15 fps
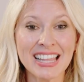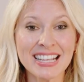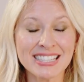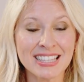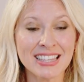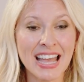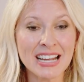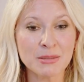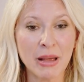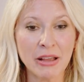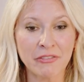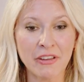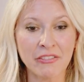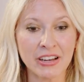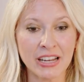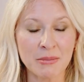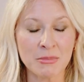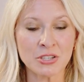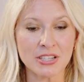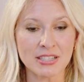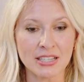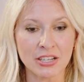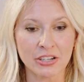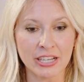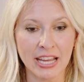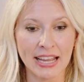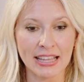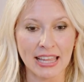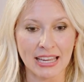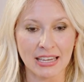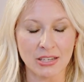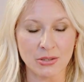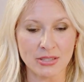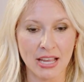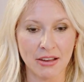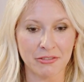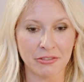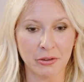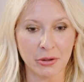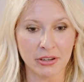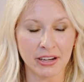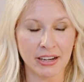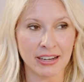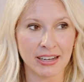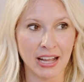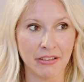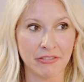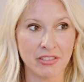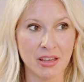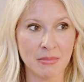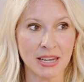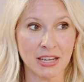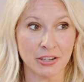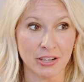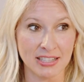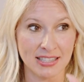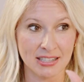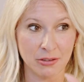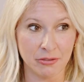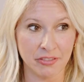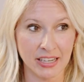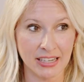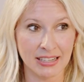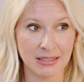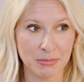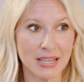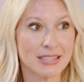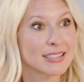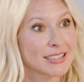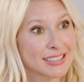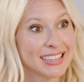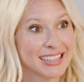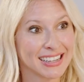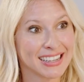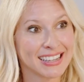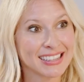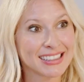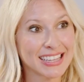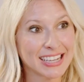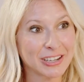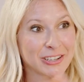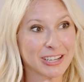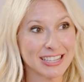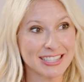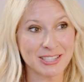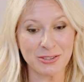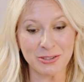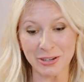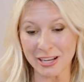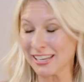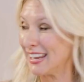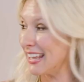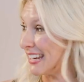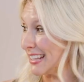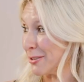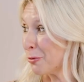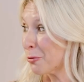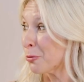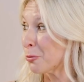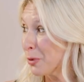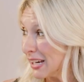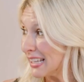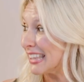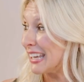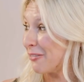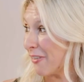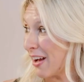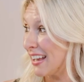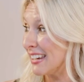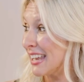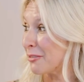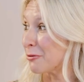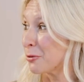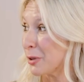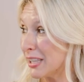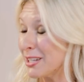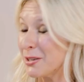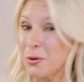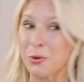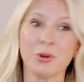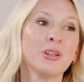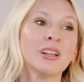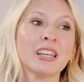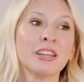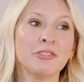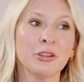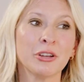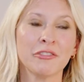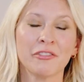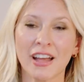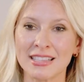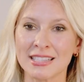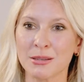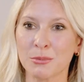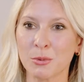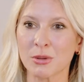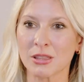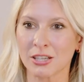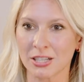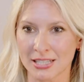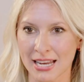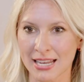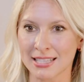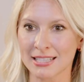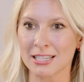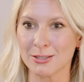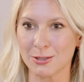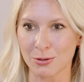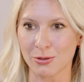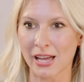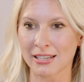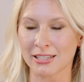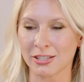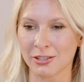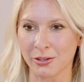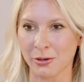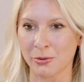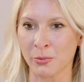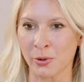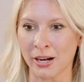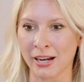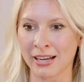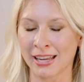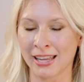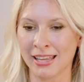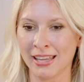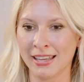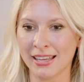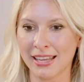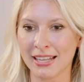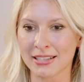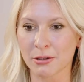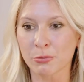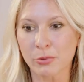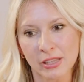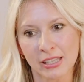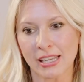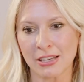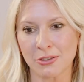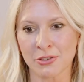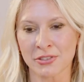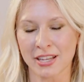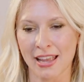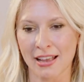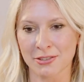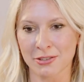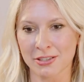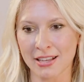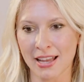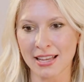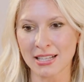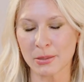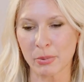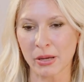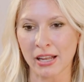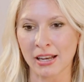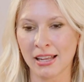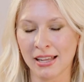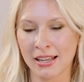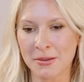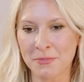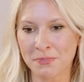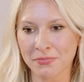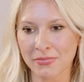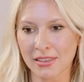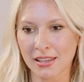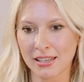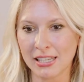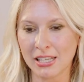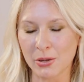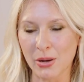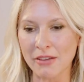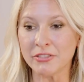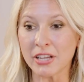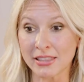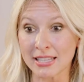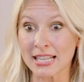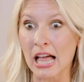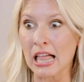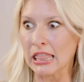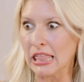like select my favorite images and create like a new saved folder of them, and it creates a new feed, basically. Like it creates a new grid, and it's really fun and really cool. And if you can find someone with good taste to do that to your own work, it's a really interesting exercise. But, you know, I've done this a